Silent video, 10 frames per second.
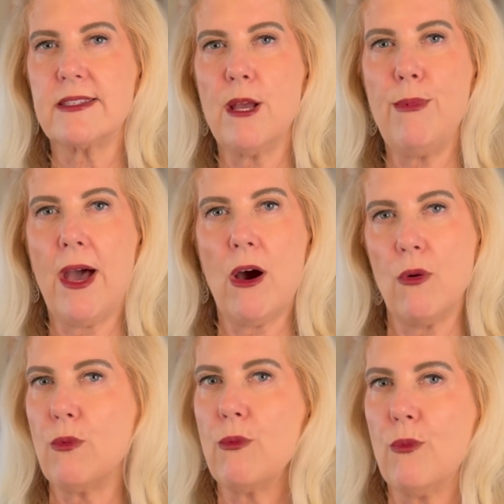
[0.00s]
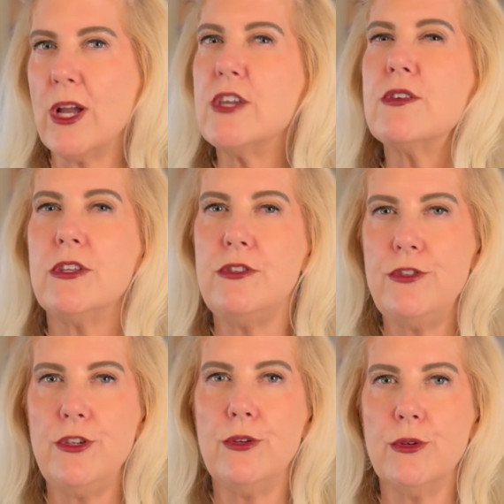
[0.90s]
about what you can
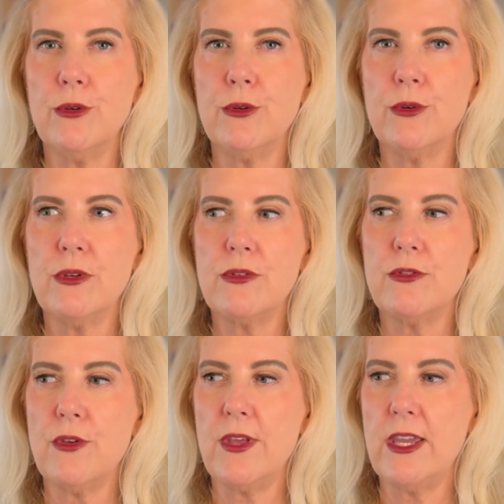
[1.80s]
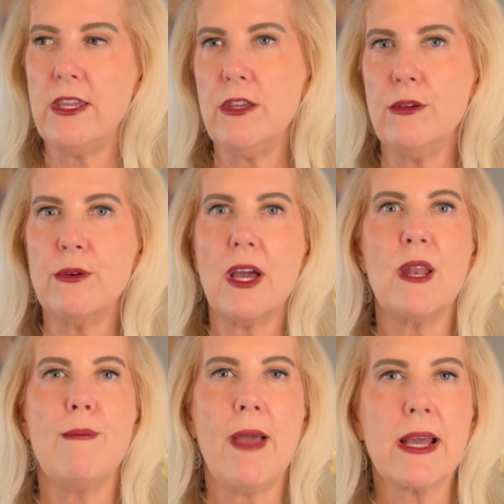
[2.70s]
do so that you kind
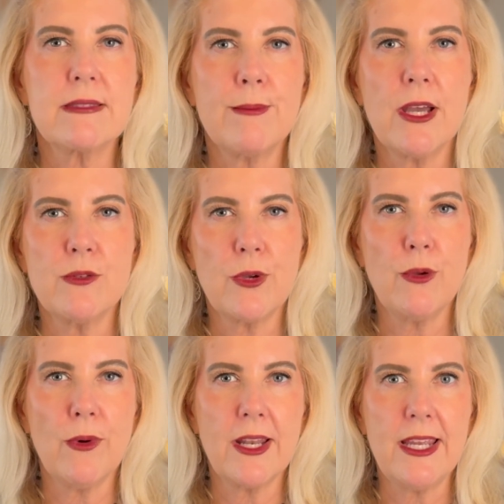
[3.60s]
of maximize what you want to